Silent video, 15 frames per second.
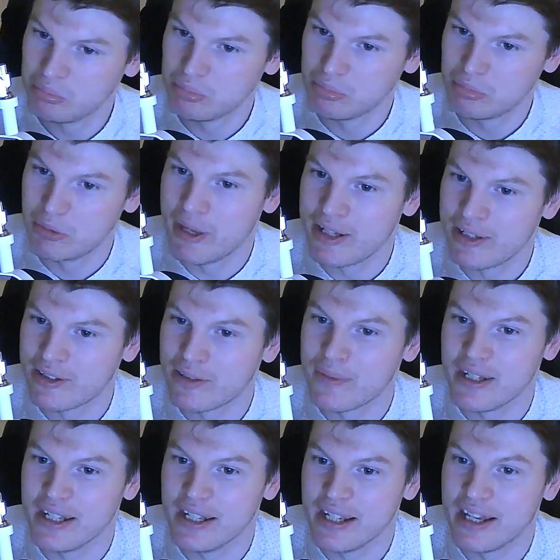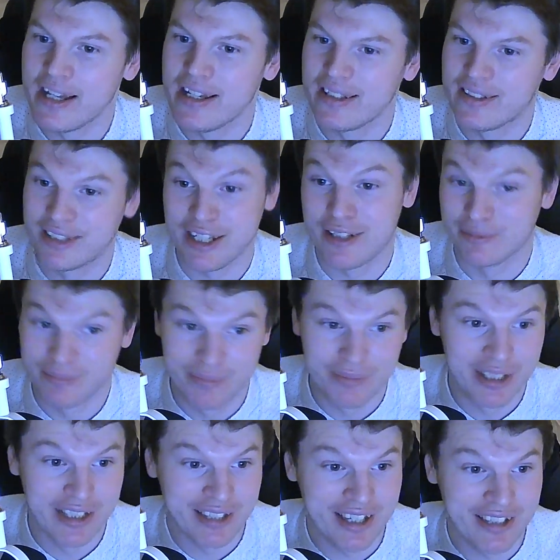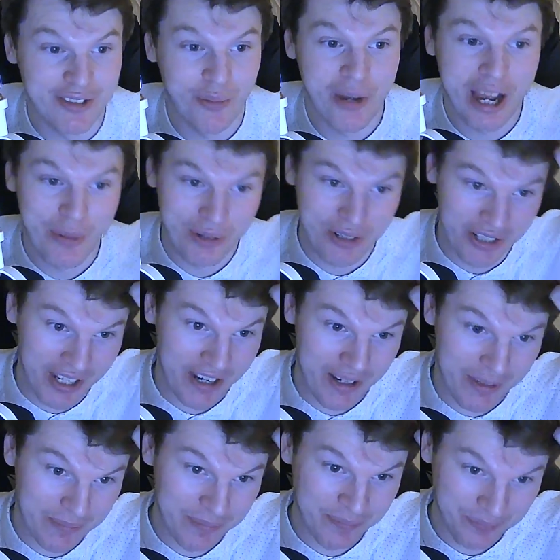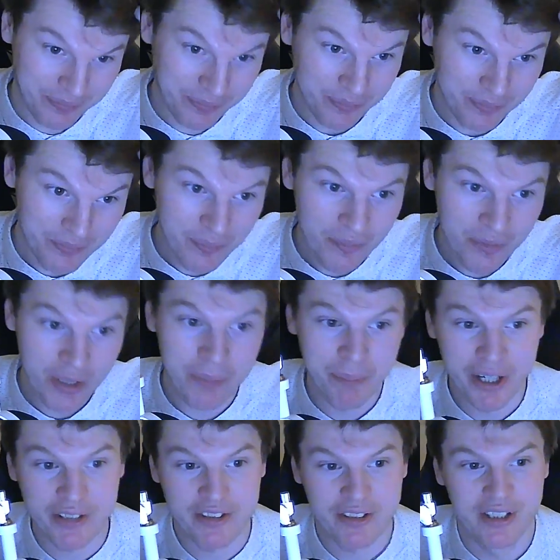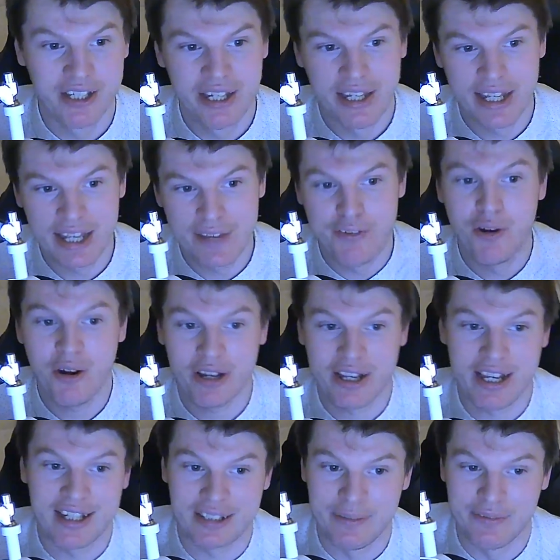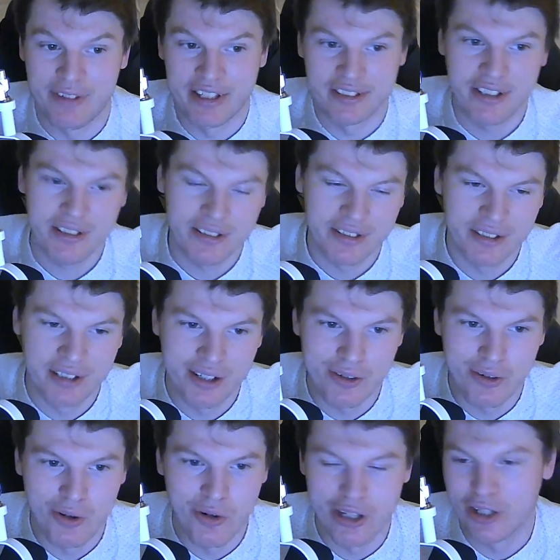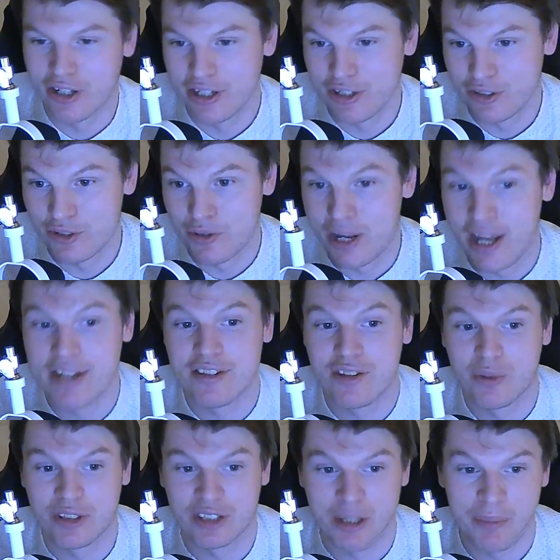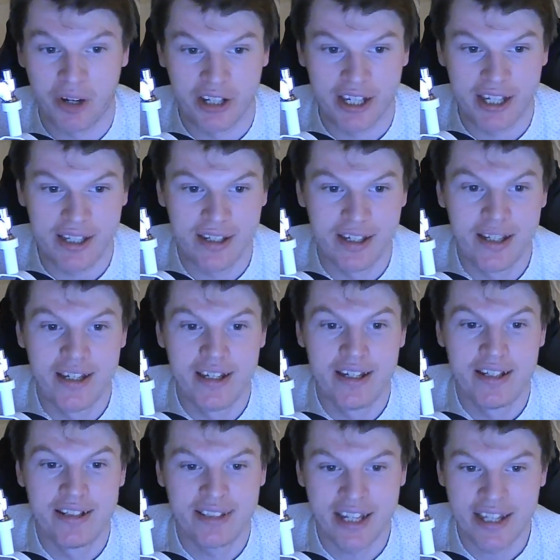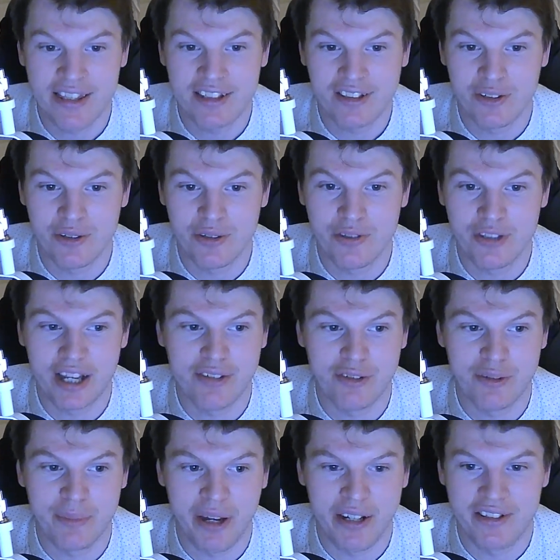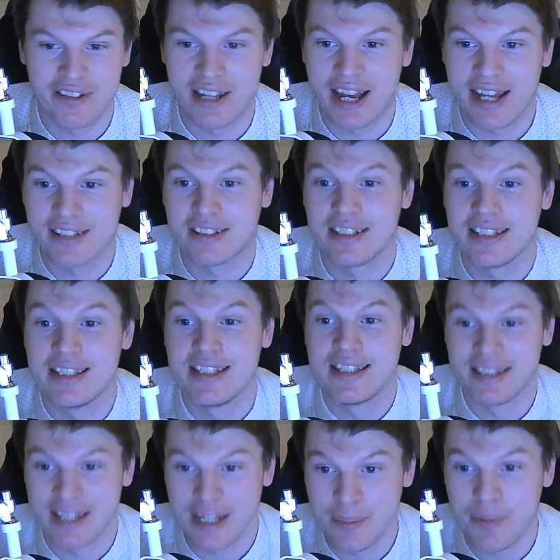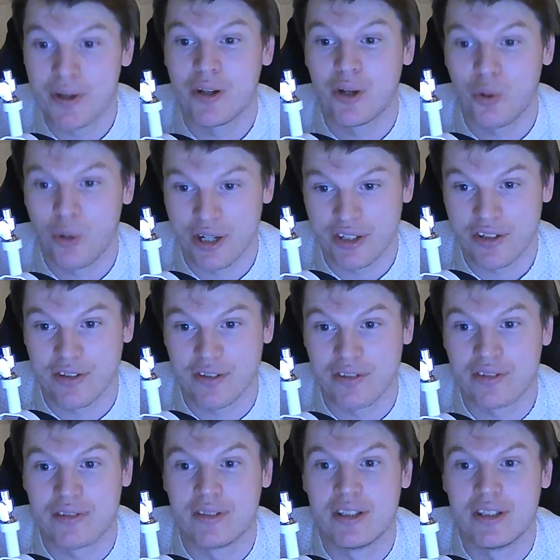remains to be seen, is the way I would look at it. But if you are a cask investor or you're looking to enter the whiskey market, take this news as a reminder to ask deeper questions.